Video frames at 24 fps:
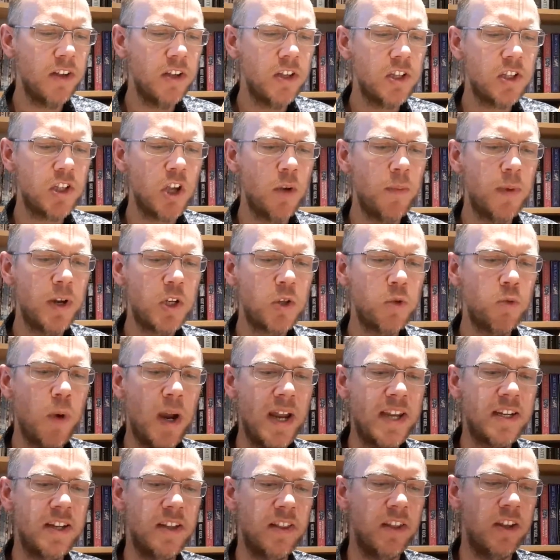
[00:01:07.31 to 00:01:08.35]
so much
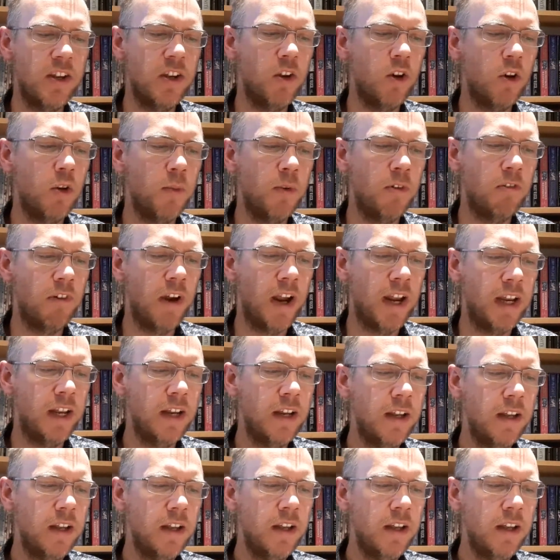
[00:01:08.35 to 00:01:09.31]
wetter than normal rain,